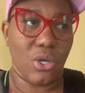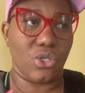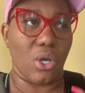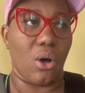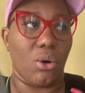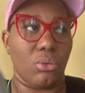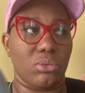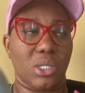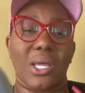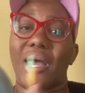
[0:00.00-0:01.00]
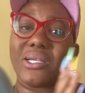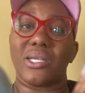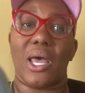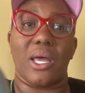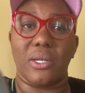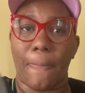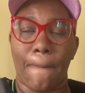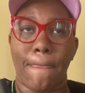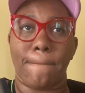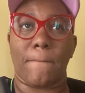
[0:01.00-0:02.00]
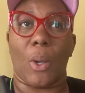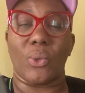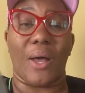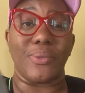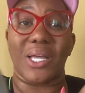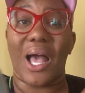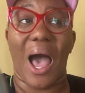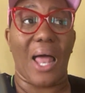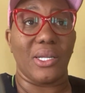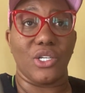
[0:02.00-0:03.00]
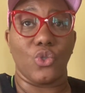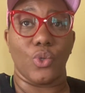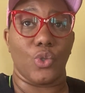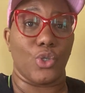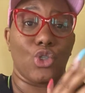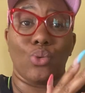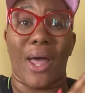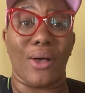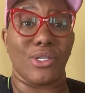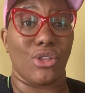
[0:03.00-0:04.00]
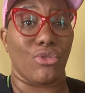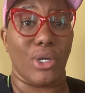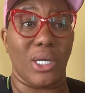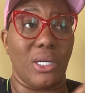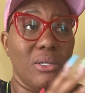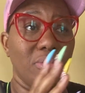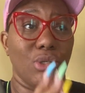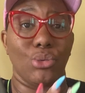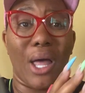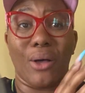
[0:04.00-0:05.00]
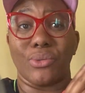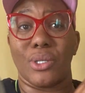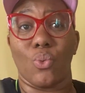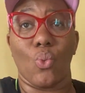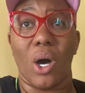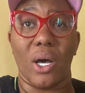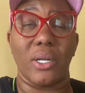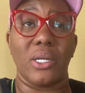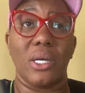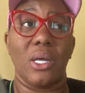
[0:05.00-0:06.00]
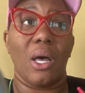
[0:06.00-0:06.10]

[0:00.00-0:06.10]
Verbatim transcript: So just like I said, when I was in college, which was 2003, 2001,